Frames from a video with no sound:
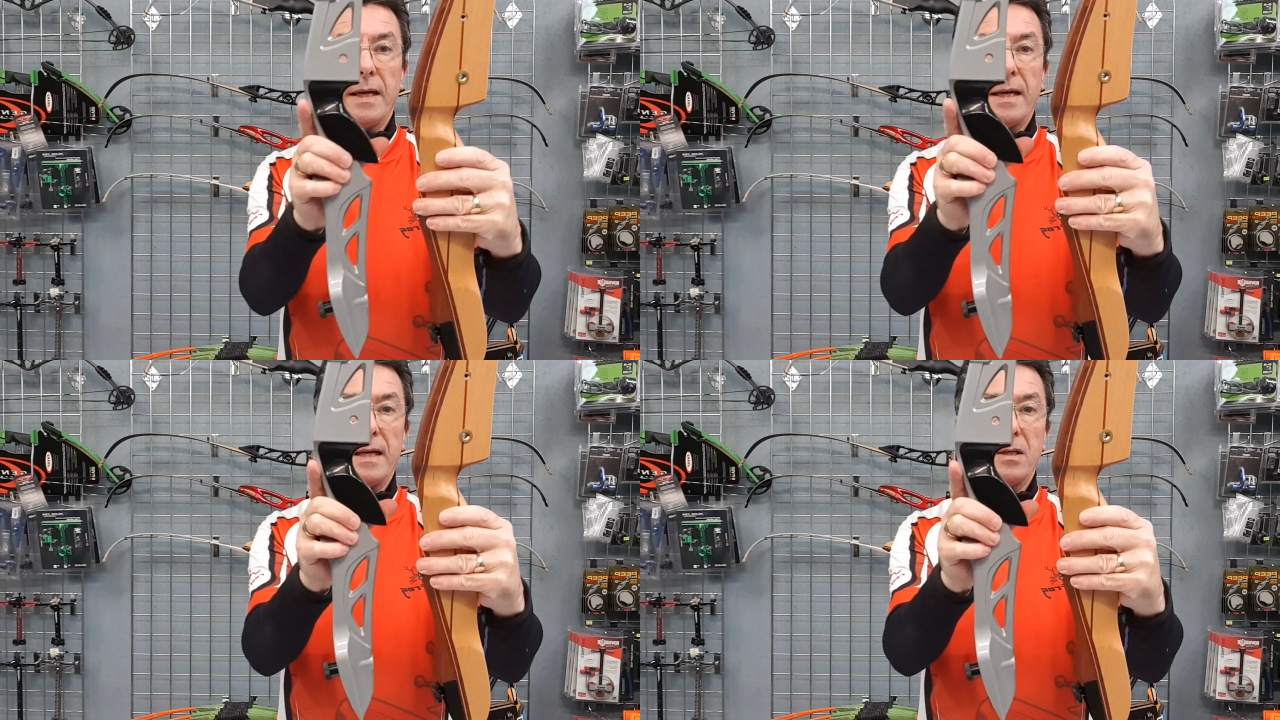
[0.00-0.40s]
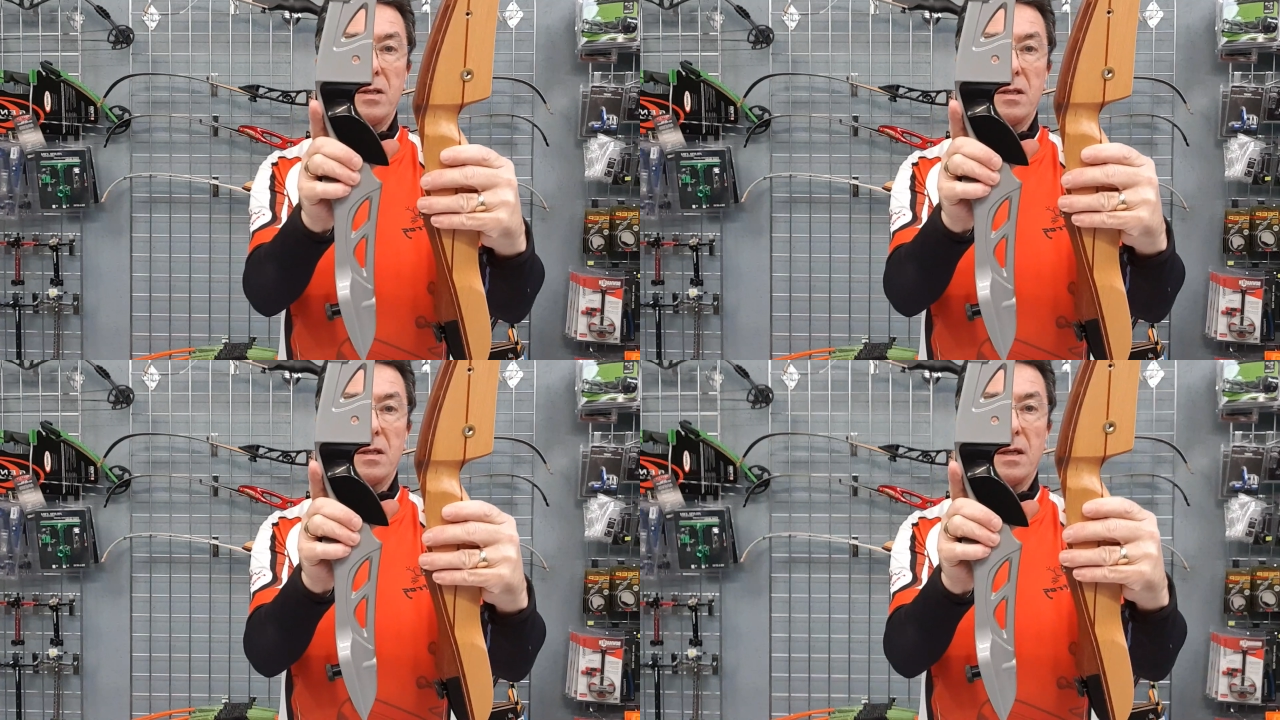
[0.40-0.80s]

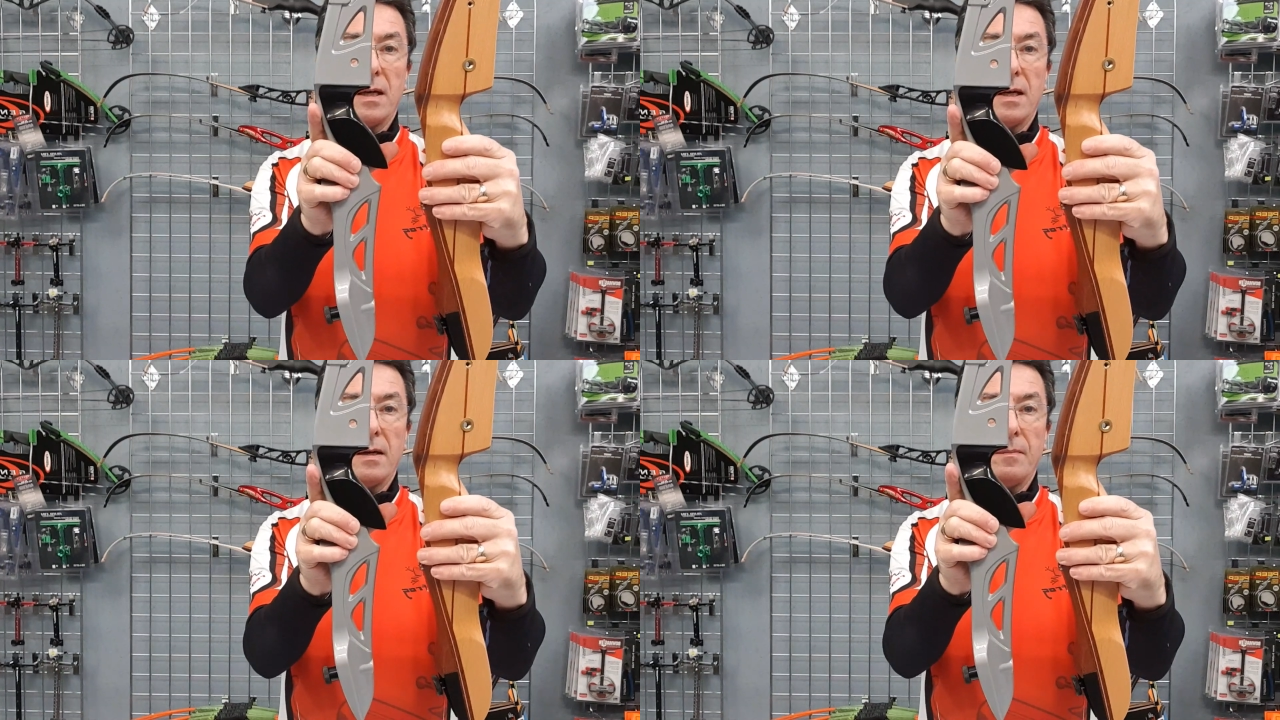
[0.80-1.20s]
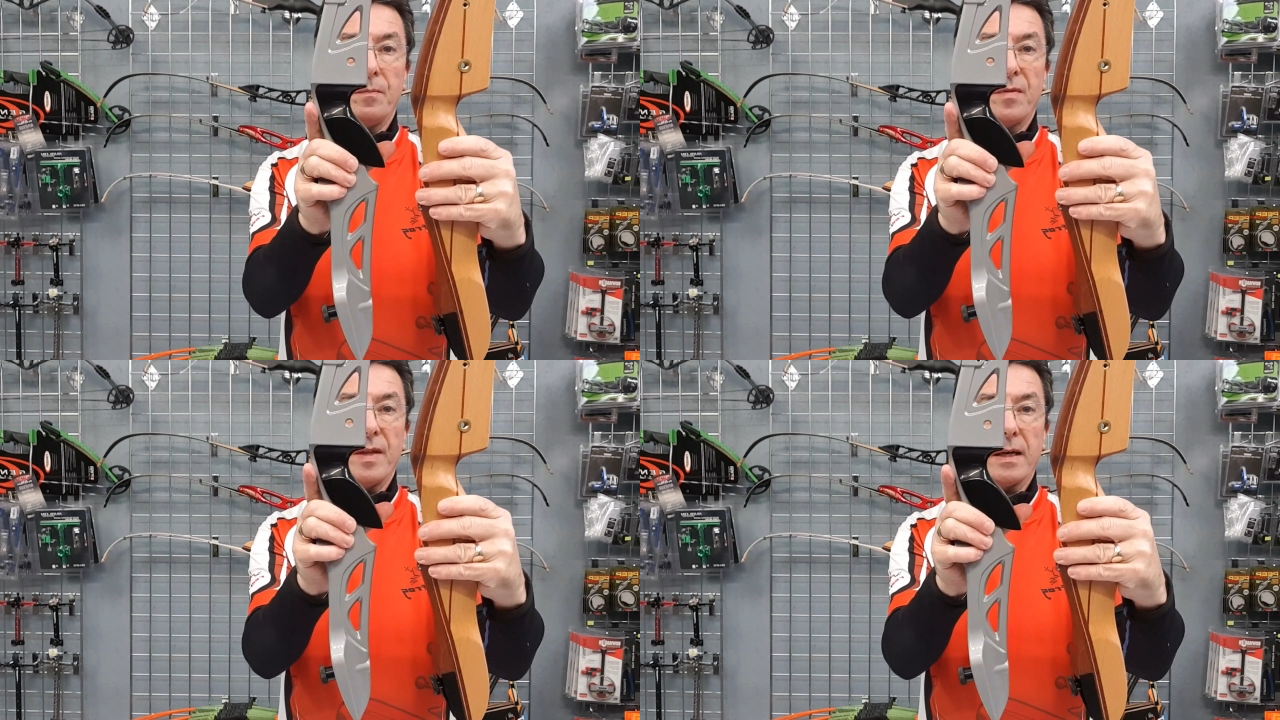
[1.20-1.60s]
is
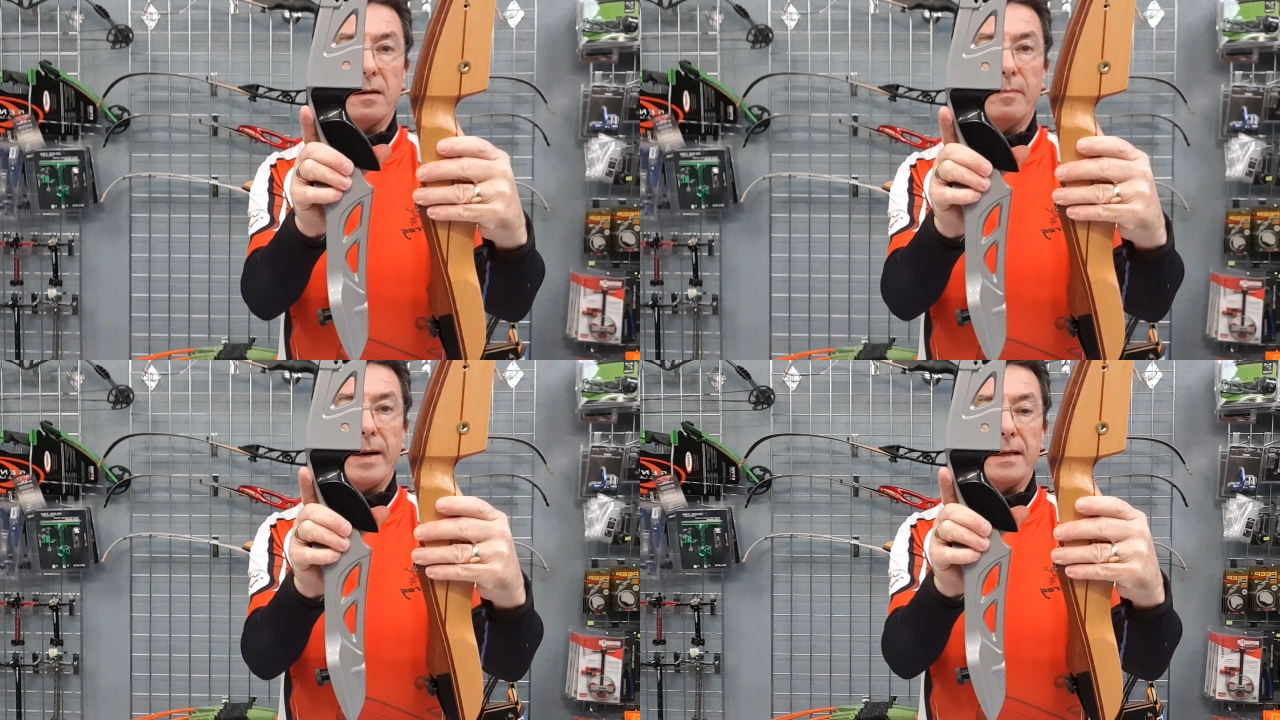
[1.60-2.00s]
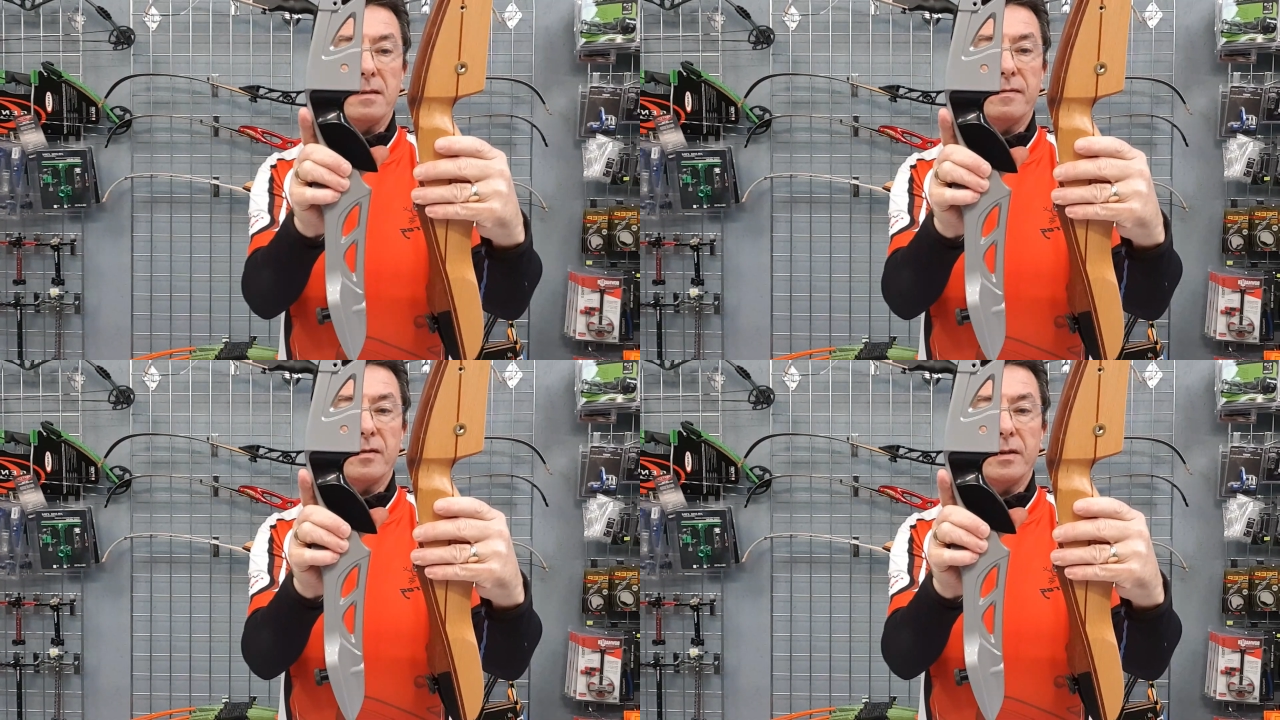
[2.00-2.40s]
thicker back
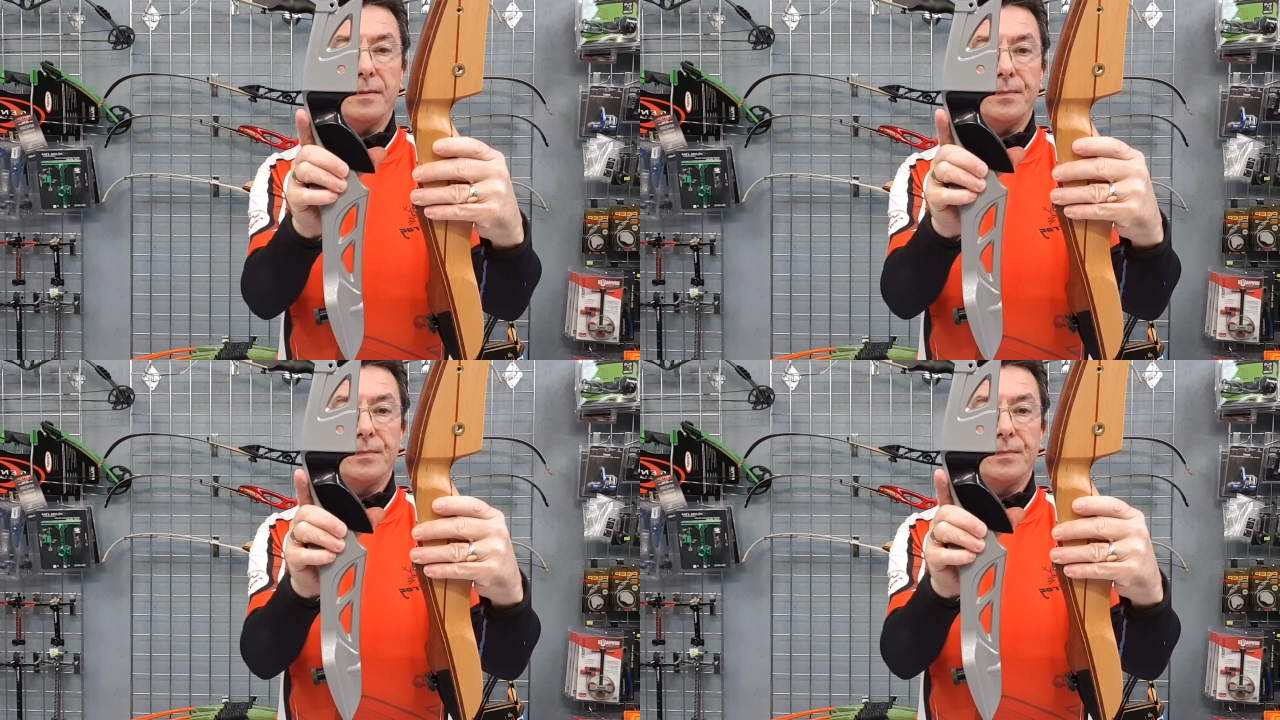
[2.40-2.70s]
to front.